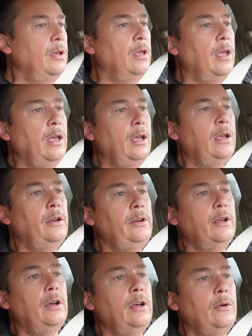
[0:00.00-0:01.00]
And
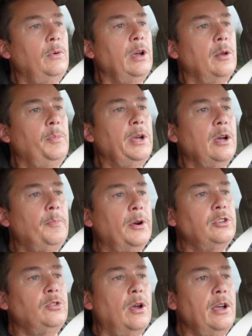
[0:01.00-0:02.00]
we're going to pick up our
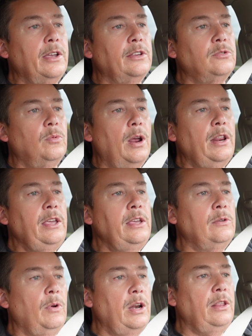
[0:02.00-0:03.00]
truck. It's ready
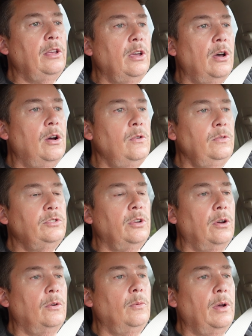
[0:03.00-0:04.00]
to go.
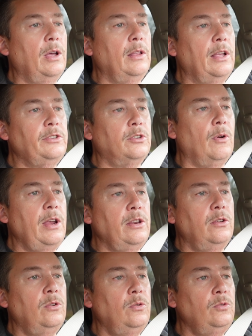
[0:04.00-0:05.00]
So that's great
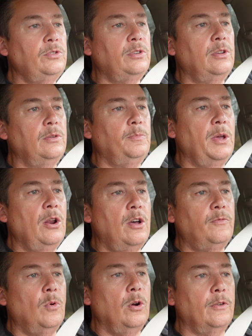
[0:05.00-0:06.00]
news. Been
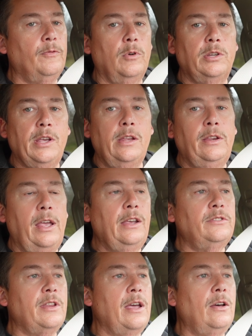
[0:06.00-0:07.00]
off work for 10
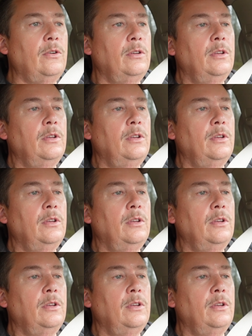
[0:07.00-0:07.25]
days now.